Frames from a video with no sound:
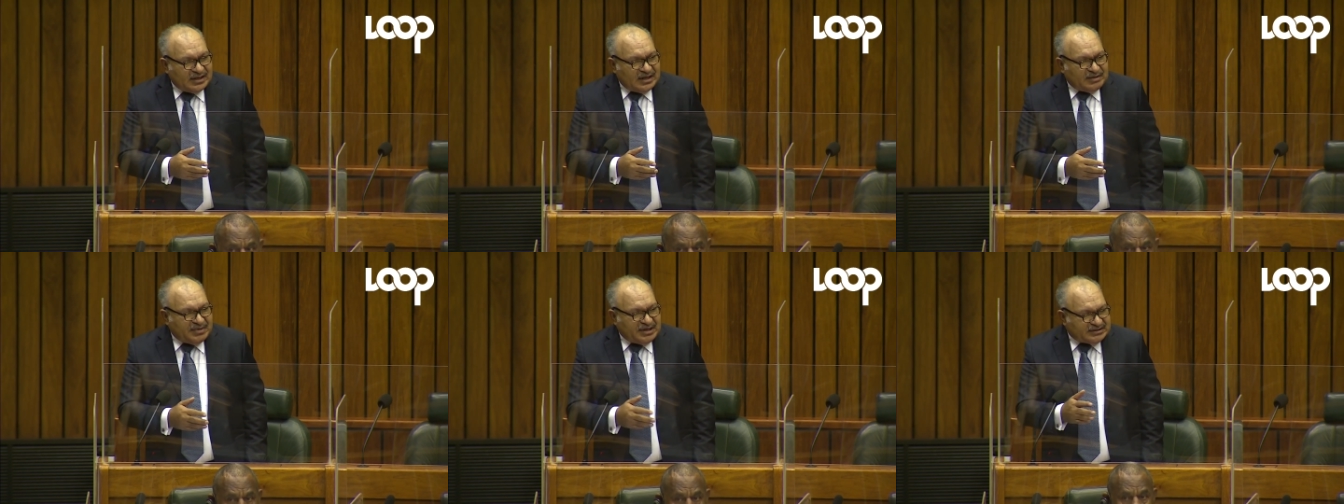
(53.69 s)

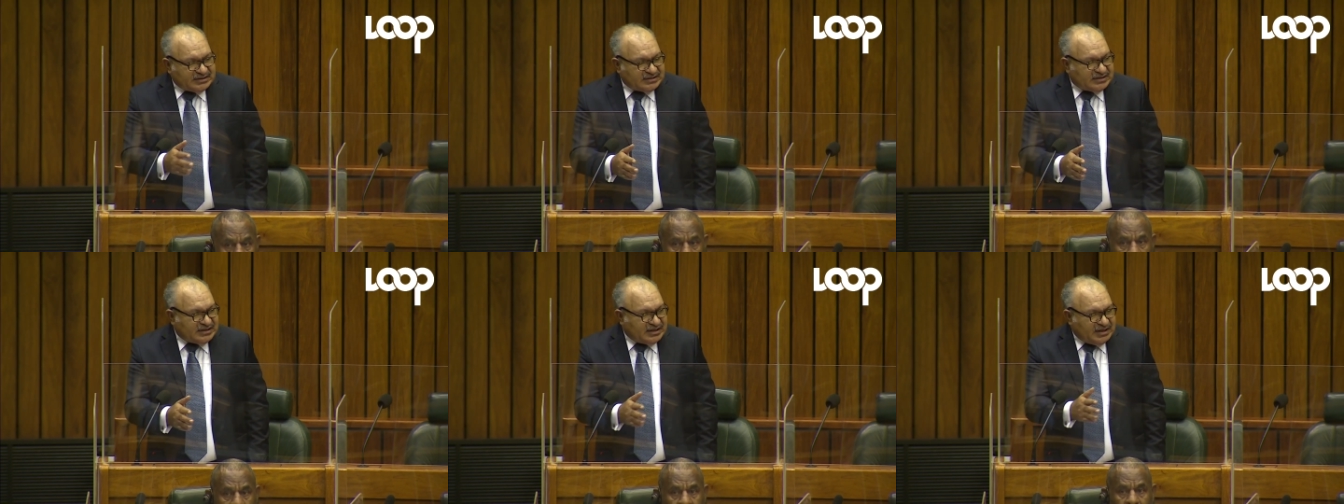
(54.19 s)
and
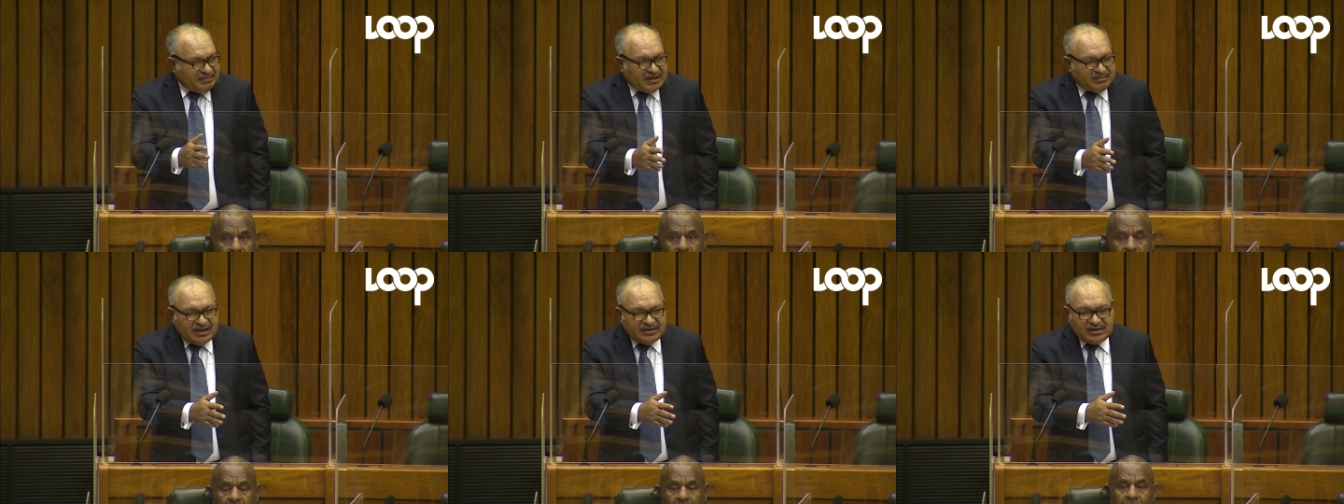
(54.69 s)
ministers and the
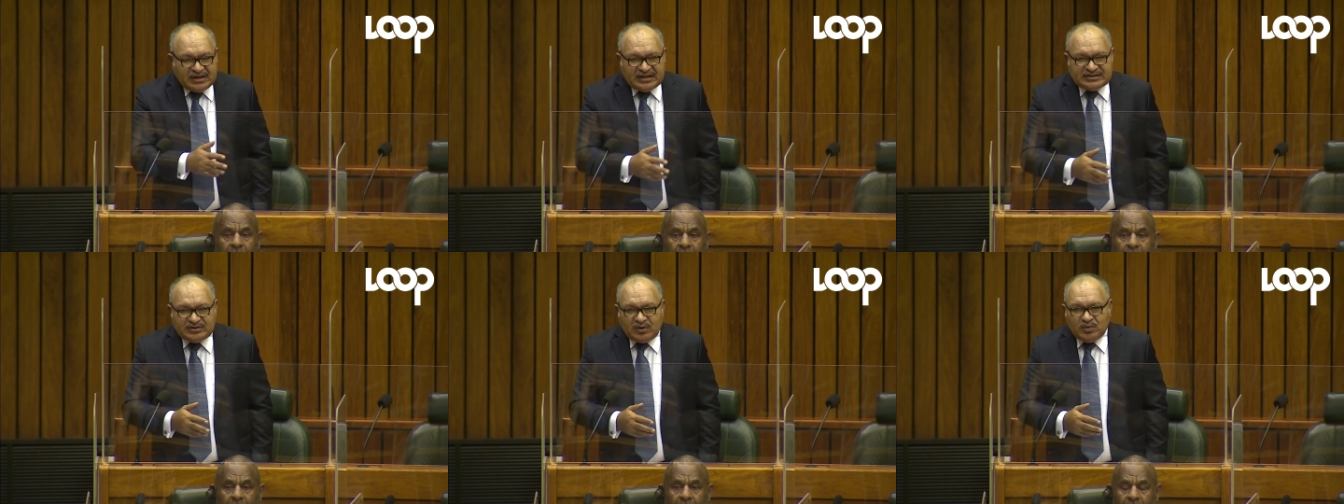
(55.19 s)
departmental
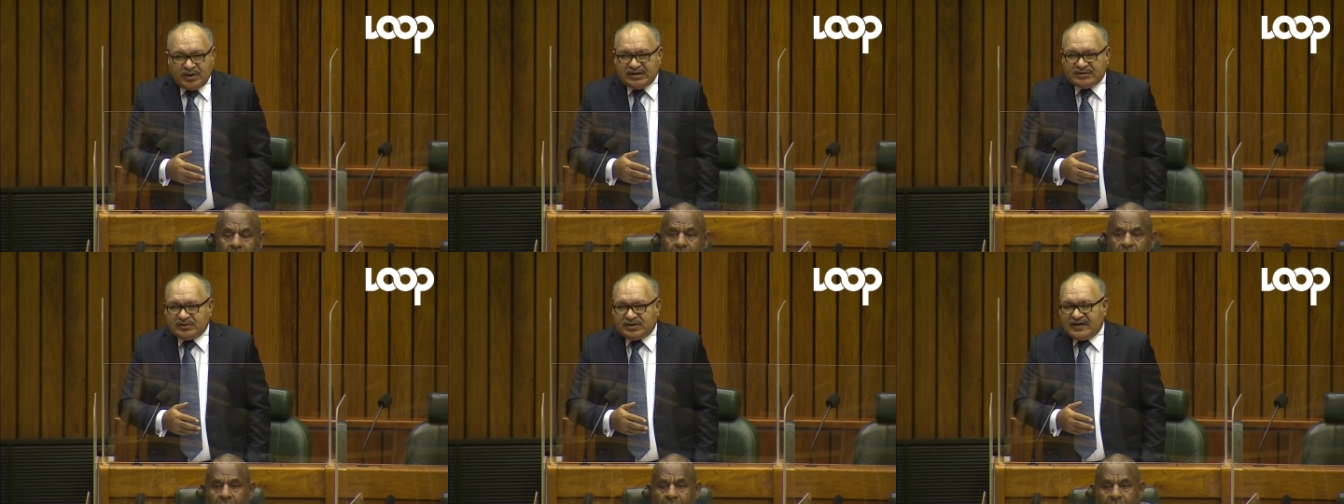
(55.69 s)
heads not
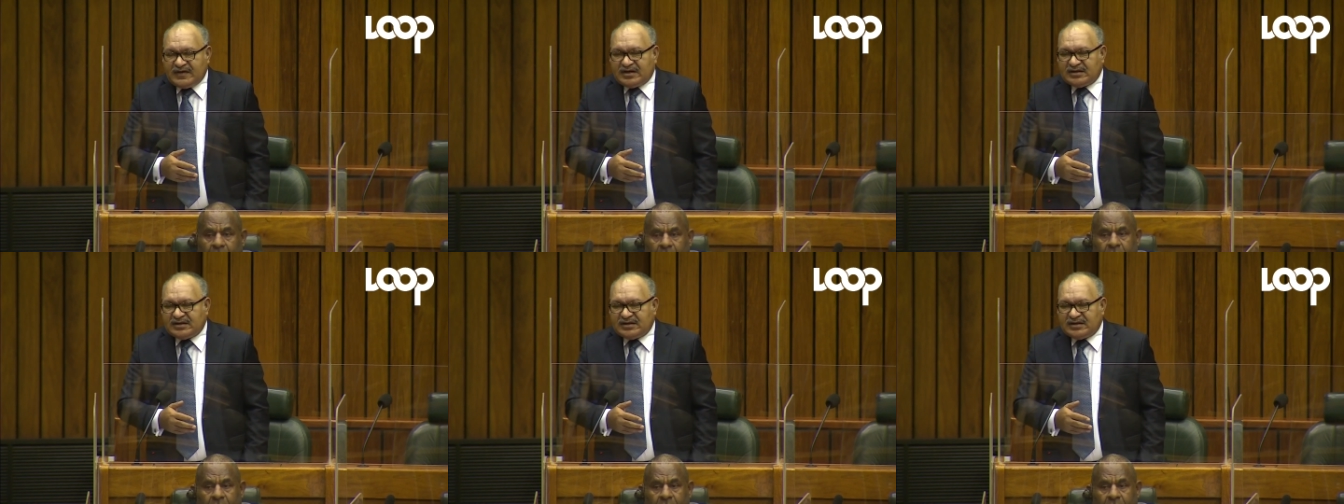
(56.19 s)
working together.